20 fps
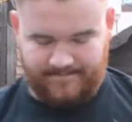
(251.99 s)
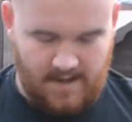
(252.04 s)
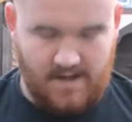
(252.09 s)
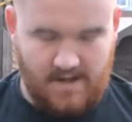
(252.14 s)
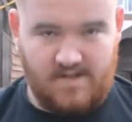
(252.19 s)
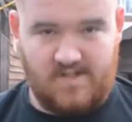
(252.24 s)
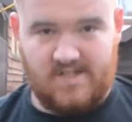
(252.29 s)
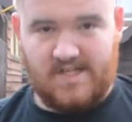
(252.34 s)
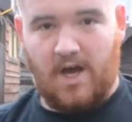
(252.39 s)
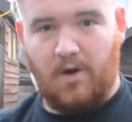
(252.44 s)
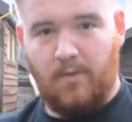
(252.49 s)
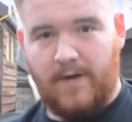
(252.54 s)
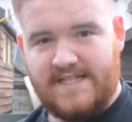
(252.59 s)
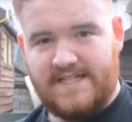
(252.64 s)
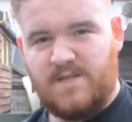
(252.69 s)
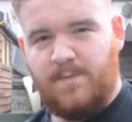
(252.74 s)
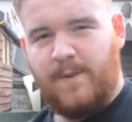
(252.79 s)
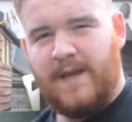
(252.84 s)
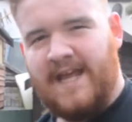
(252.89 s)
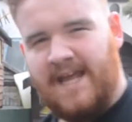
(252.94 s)
So,
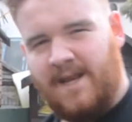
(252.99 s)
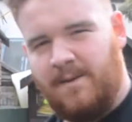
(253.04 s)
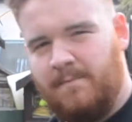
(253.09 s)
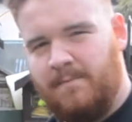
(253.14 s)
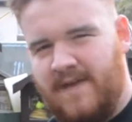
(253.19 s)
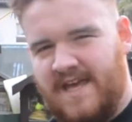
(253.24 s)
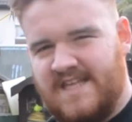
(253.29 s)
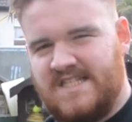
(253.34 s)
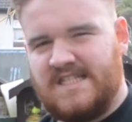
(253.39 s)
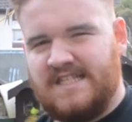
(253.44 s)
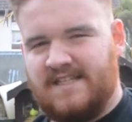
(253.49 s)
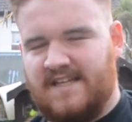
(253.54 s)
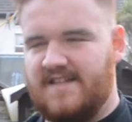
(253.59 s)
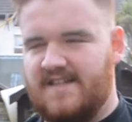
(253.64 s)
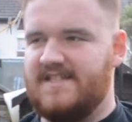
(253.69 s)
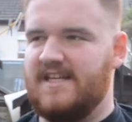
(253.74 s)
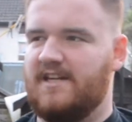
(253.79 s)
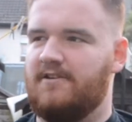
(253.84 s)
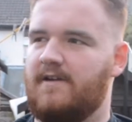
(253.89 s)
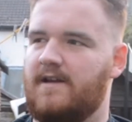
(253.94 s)
it's a bit hit and miss
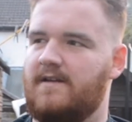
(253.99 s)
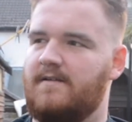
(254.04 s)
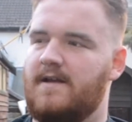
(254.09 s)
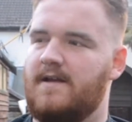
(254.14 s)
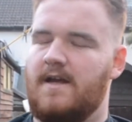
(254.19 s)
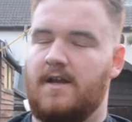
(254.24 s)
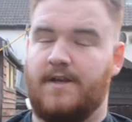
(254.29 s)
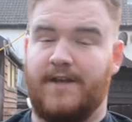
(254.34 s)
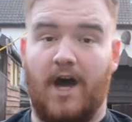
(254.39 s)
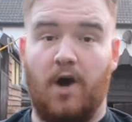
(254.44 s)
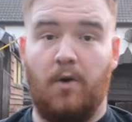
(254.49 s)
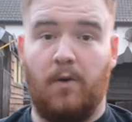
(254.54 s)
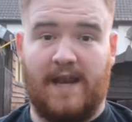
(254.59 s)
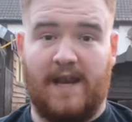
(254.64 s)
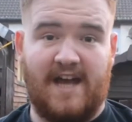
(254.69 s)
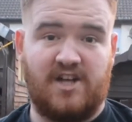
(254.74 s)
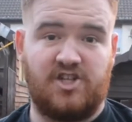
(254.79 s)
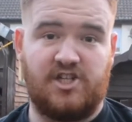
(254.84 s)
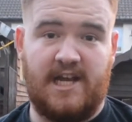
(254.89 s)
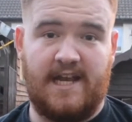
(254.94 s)
considering no one
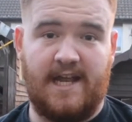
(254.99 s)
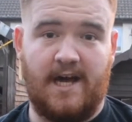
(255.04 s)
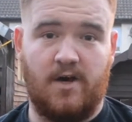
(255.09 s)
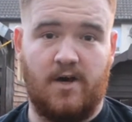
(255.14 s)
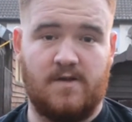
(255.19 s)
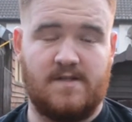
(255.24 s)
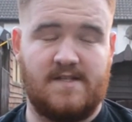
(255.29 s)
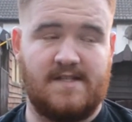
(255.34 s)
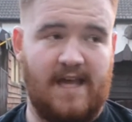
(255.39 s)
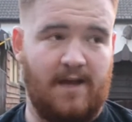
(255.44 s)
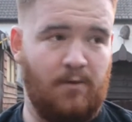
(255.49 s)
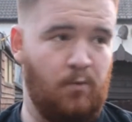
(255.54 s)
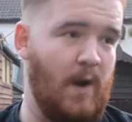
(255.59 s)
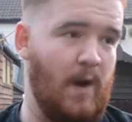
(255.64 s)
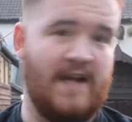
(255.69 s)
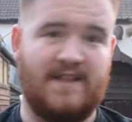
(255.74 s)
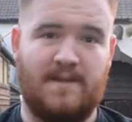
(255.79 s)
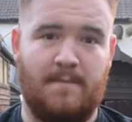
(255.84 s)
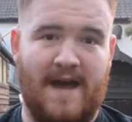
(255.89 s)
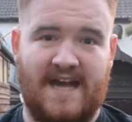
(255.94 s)
actually knows
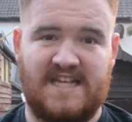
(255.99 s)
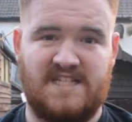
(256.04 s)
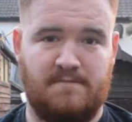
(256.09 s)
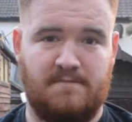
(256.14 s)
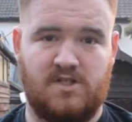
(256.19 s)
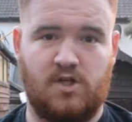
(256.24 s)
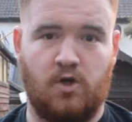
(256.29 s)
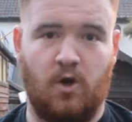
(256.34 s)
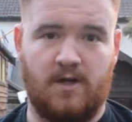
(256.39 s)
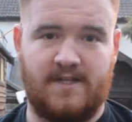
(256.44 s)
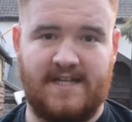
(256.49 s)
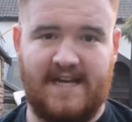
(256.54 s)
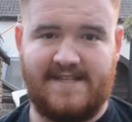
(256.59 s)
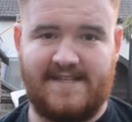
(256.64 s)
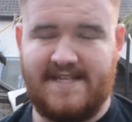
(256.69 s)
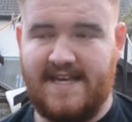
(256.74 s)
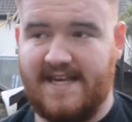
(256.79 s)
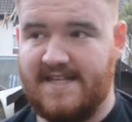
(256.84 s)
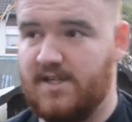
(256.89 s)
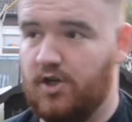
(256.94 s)
where the maximus
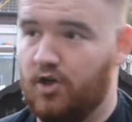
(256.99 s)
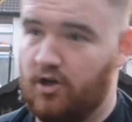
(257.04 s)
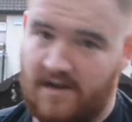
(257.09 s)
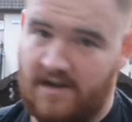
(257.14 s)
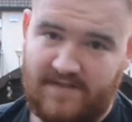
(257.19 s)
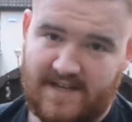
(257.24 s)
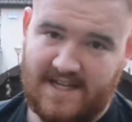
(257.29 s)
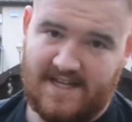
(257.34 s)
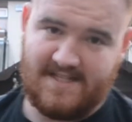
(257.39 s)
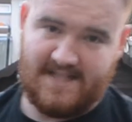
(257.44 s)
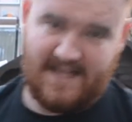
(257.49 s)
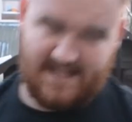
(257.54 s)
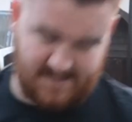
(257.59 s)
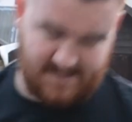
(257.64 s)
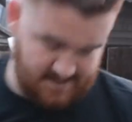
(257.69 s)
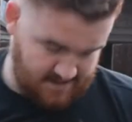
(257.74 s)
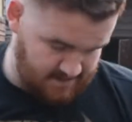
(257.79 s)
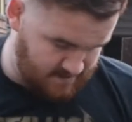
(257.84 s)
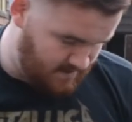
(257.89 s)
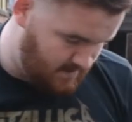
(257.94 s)
cortex is or if it exists.